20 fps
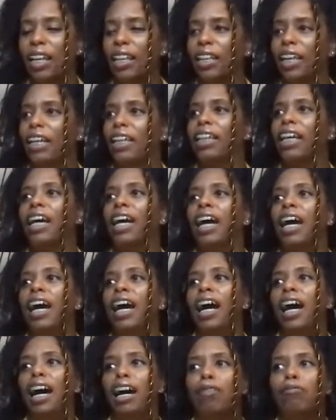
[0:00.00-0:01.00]
Like
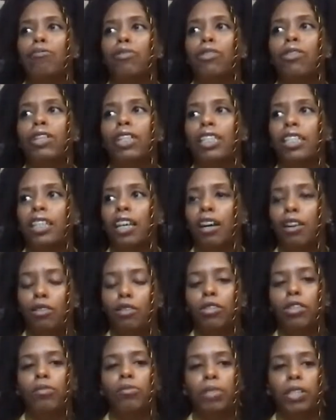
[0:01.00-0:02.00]
I'm going to
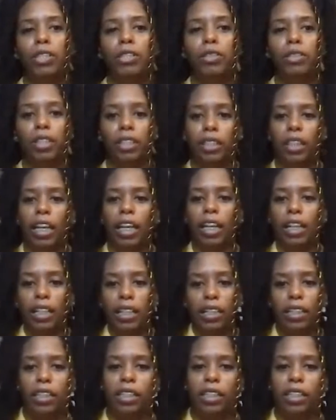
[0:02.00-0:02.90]
only be doing like